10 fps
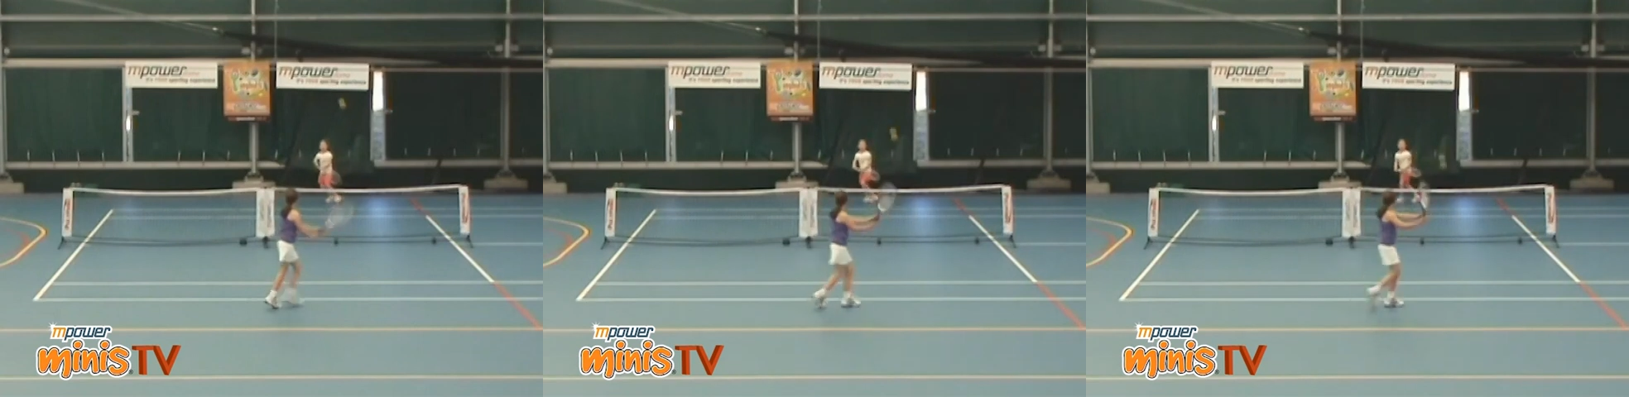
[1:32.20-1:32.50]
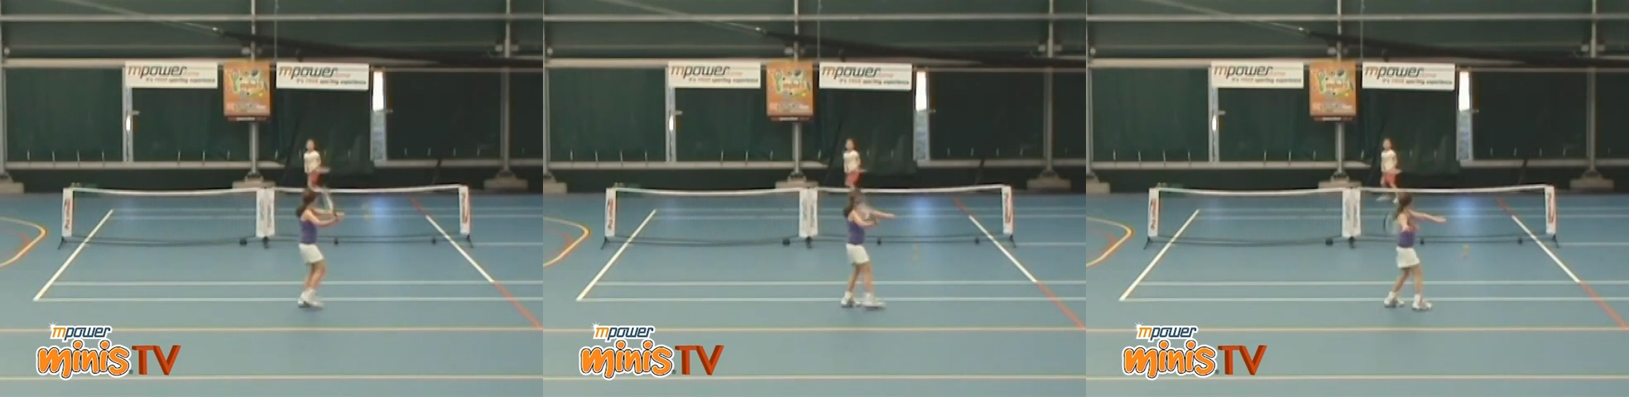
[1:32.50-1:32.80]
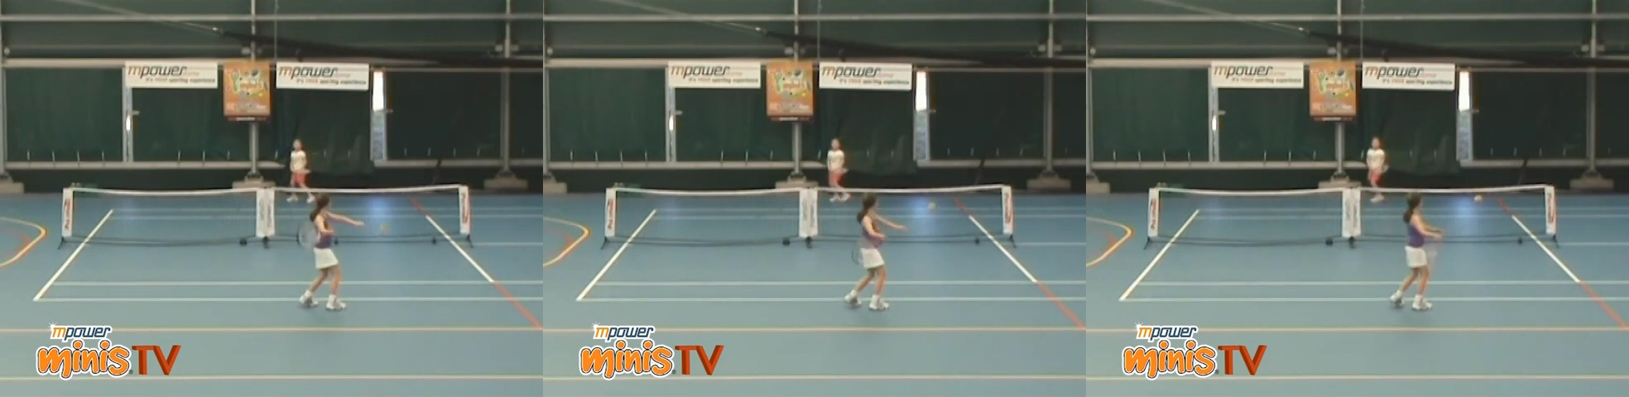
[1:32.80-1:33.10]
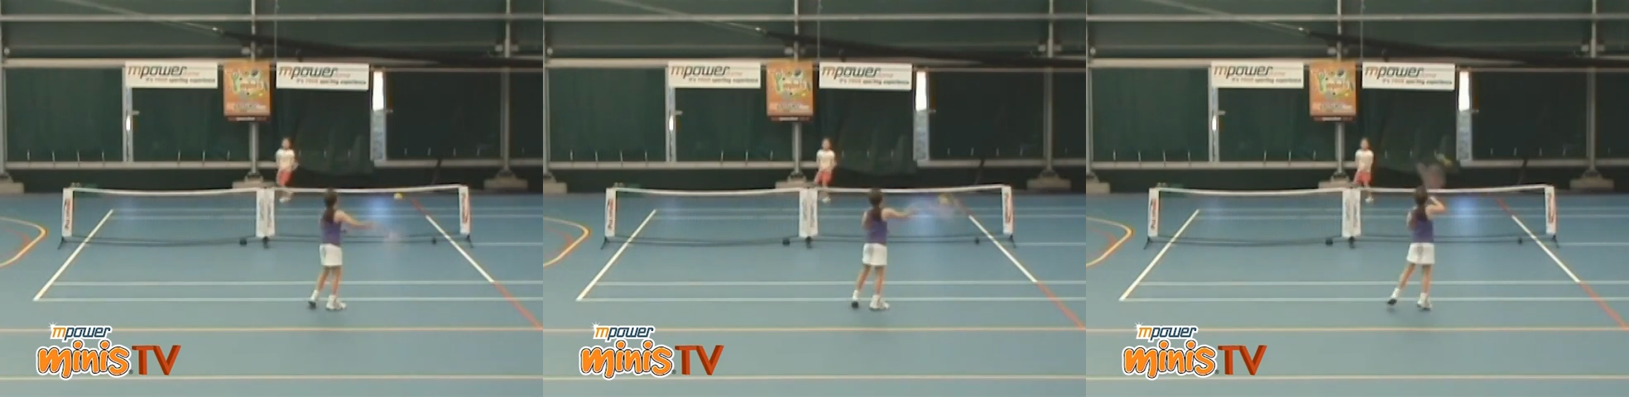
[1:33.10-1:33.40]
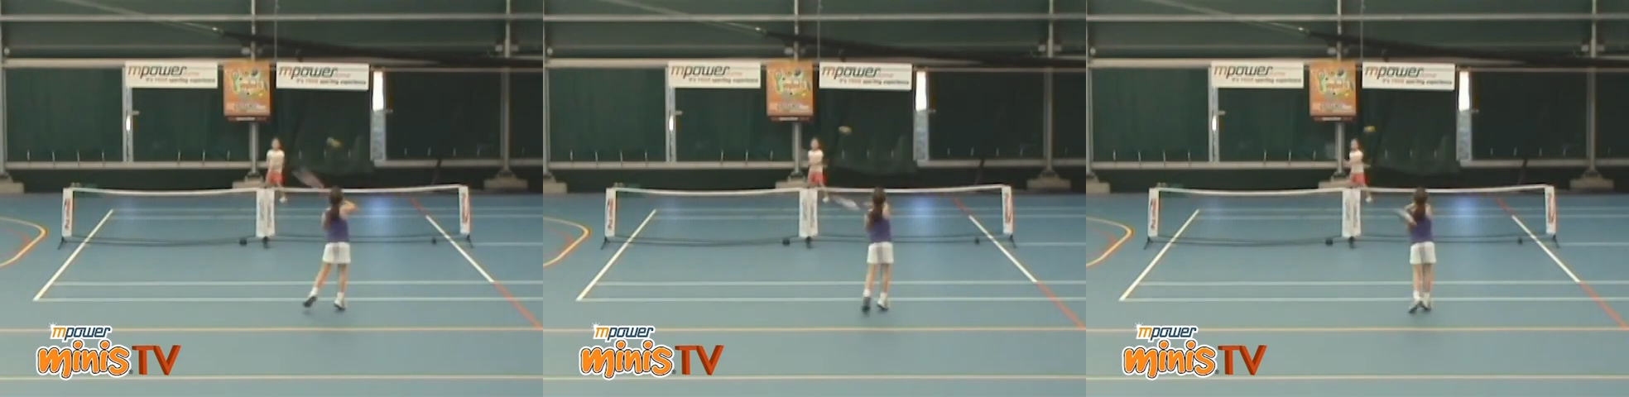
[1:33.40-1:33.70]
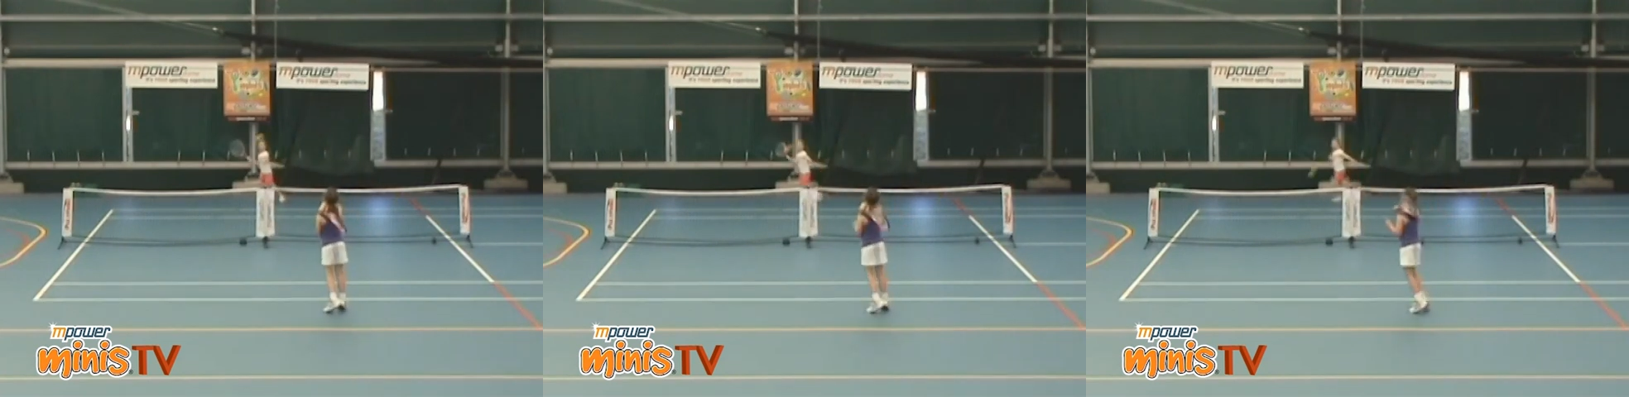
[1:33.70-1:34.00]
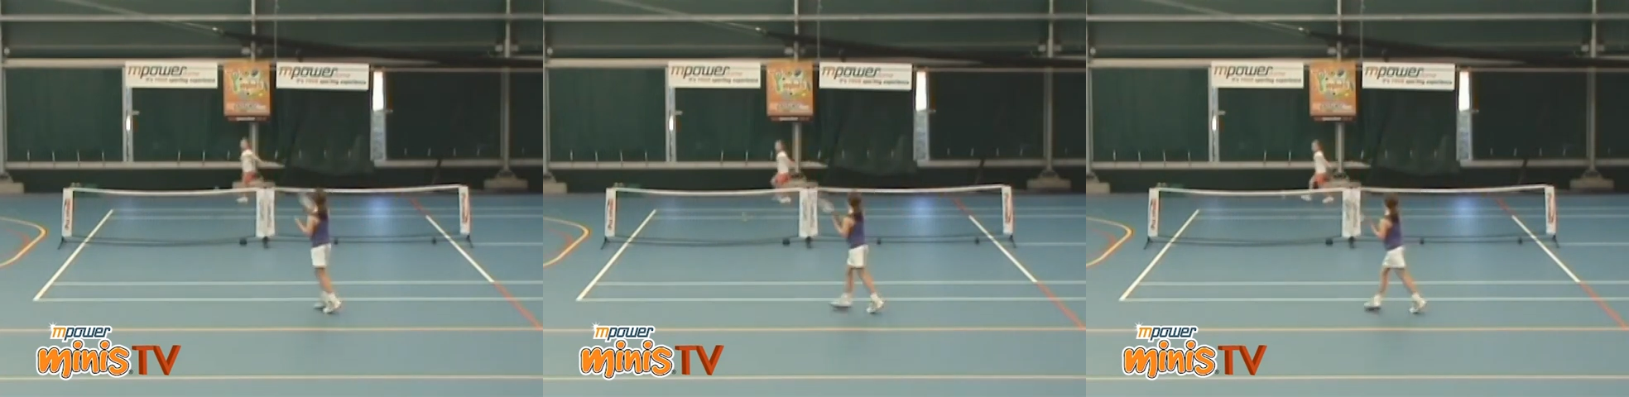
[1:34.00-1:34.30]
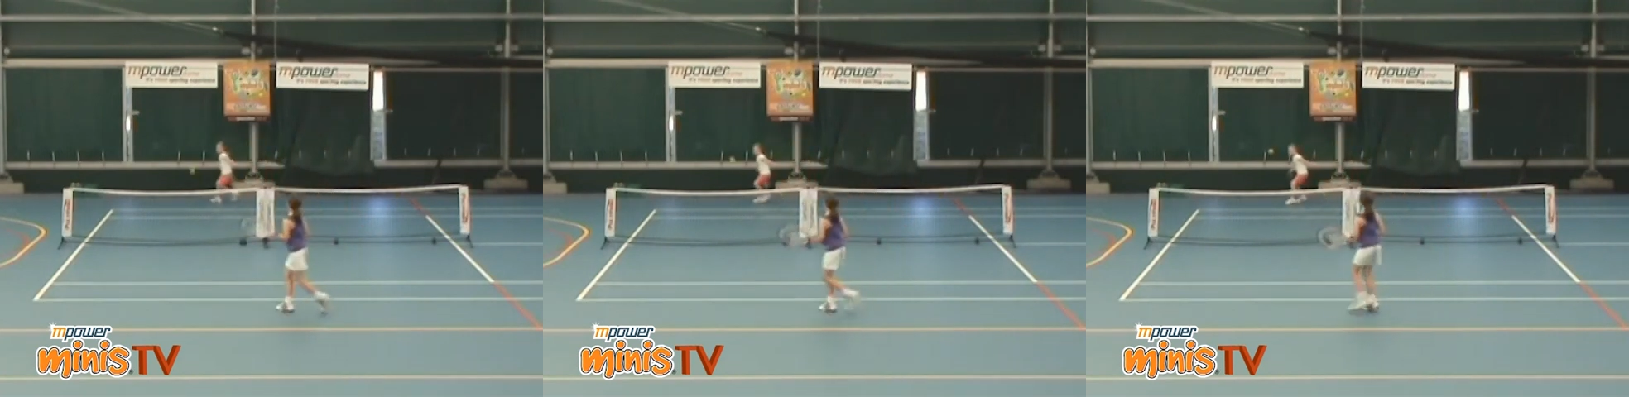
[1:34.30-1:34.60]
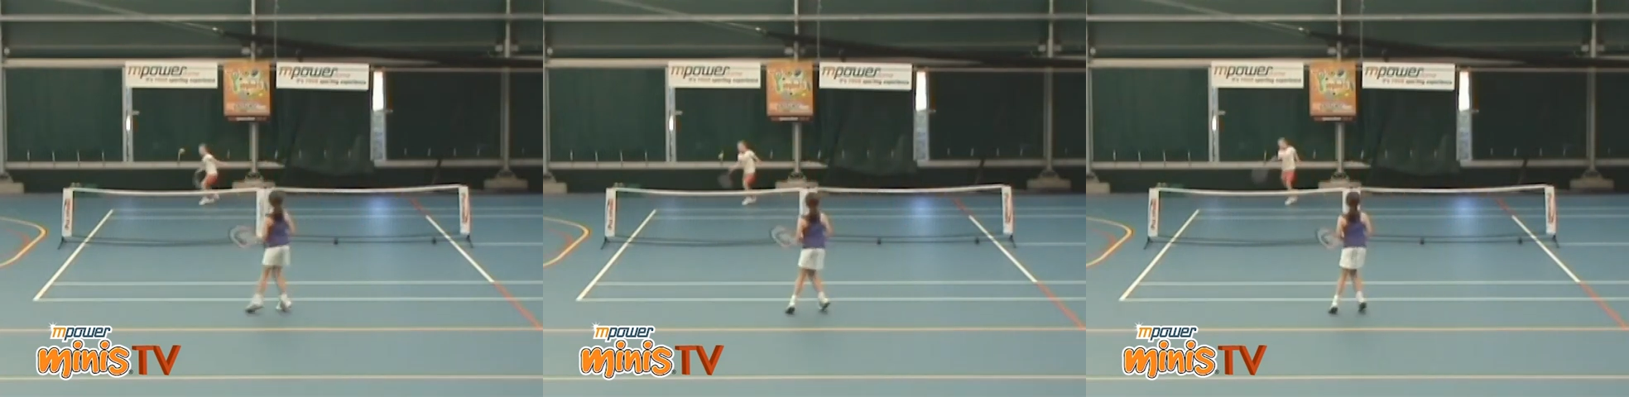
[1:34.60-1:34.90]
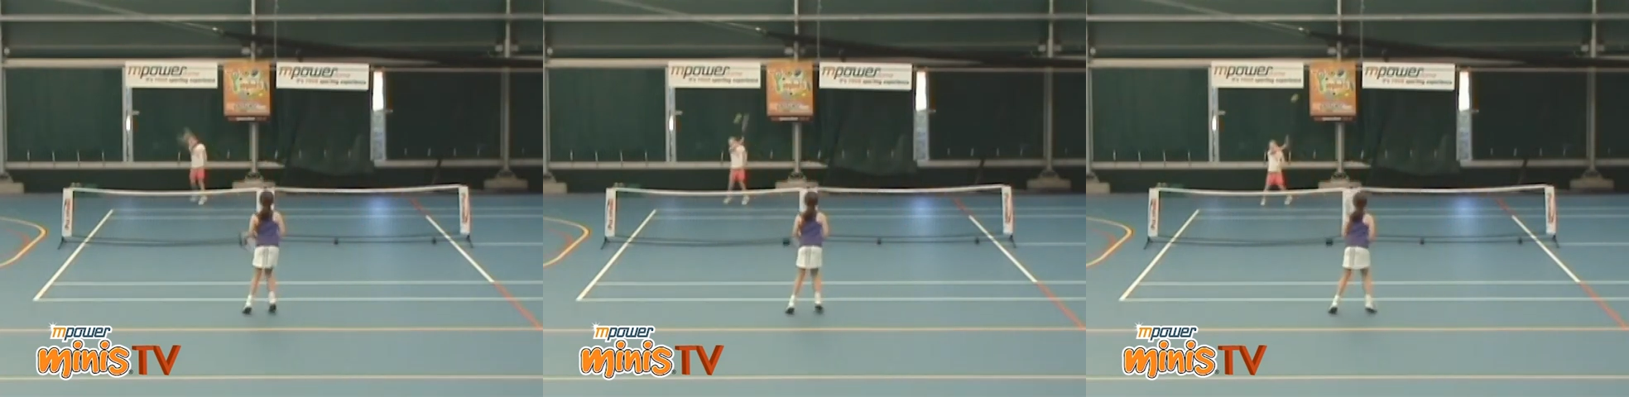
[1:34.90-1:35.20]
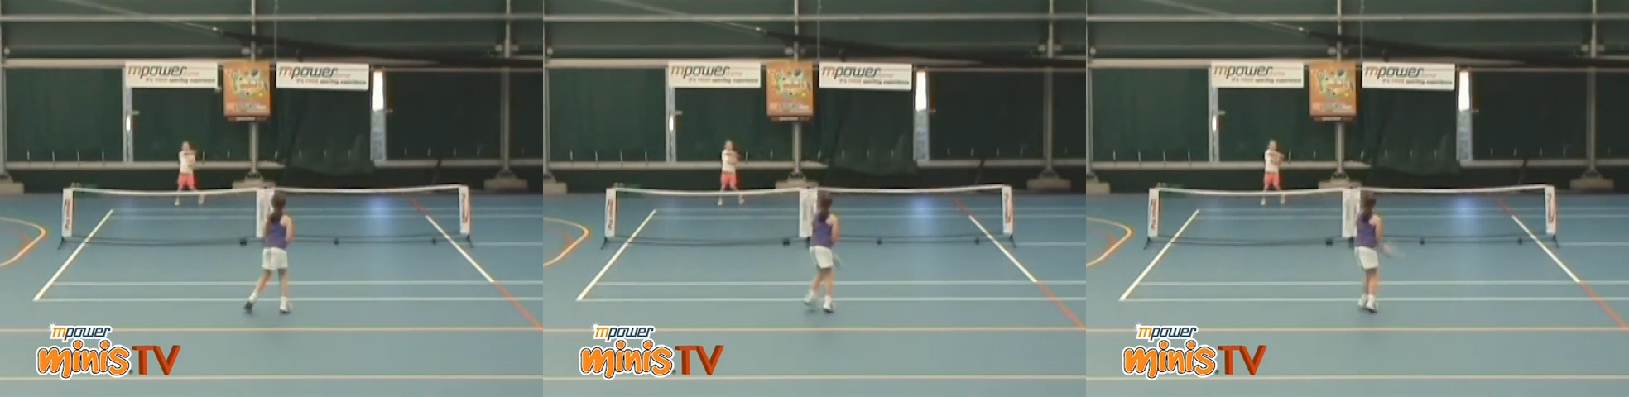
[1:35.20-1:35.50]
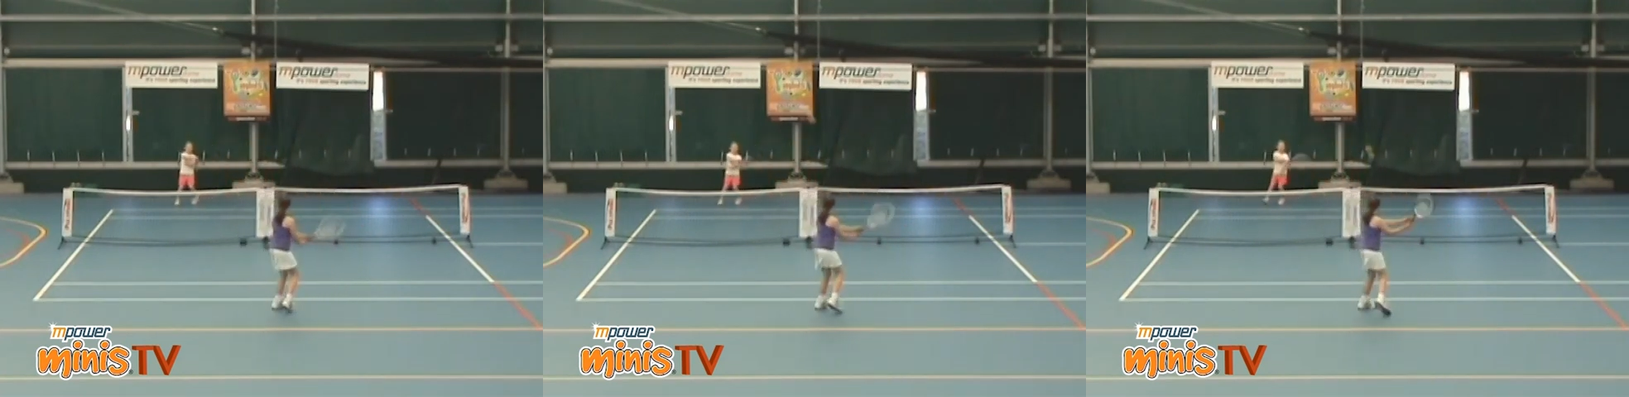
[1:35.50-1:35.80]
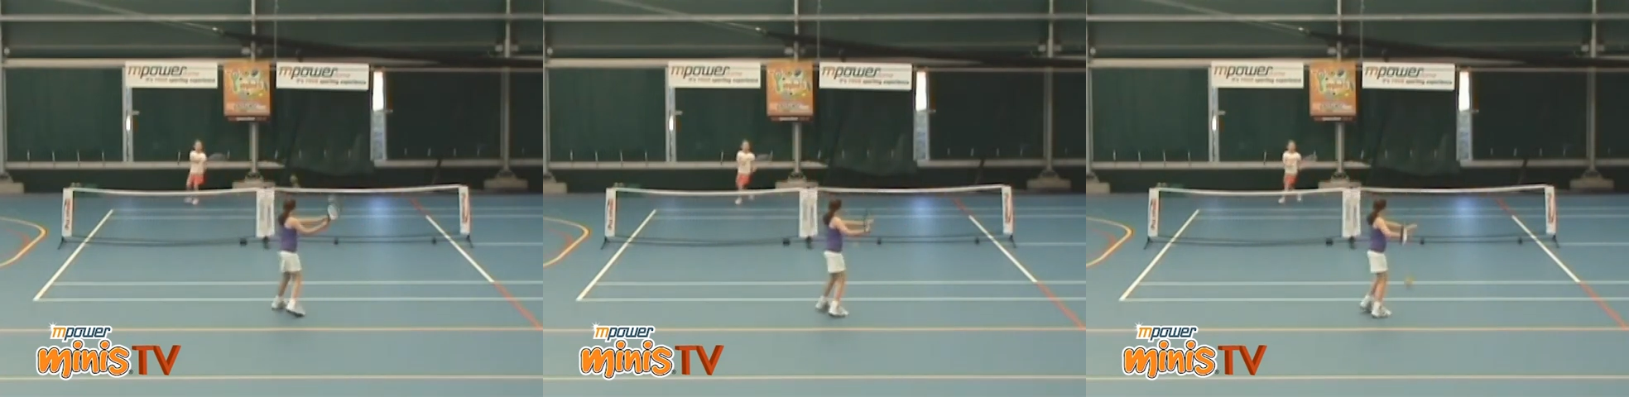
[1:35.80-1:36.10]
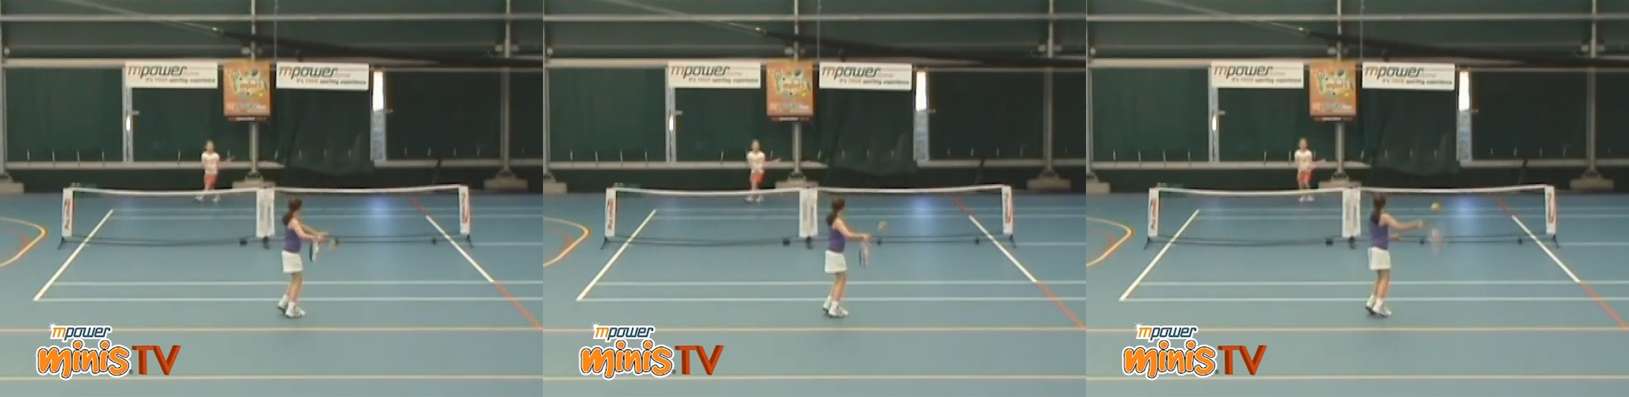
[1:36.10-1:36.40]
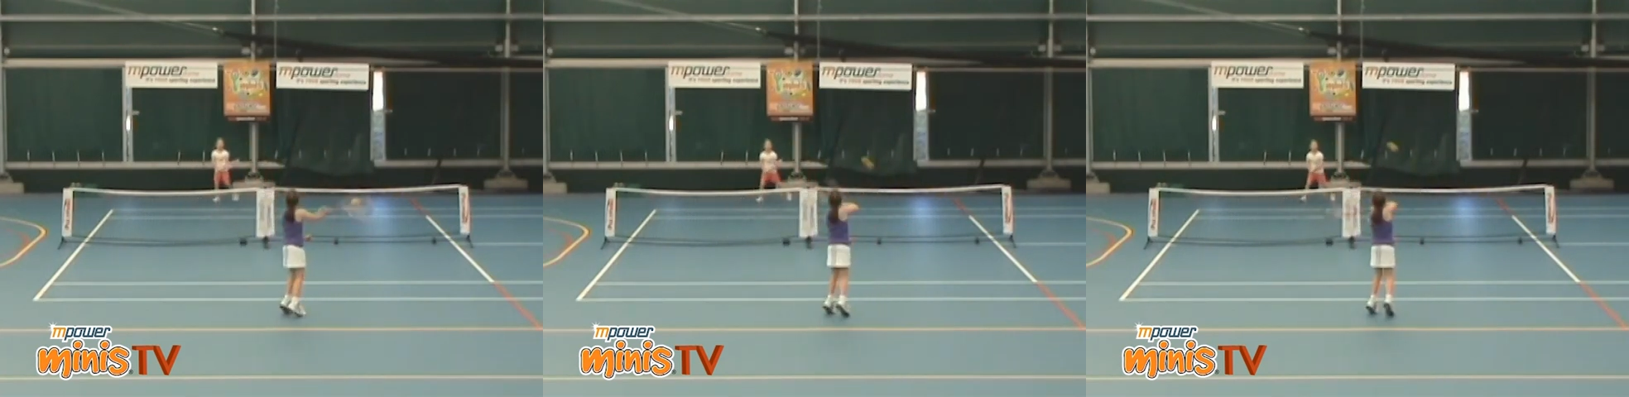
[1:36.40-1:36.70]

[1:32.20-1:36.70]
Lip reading: Nobody's mouth can be seen.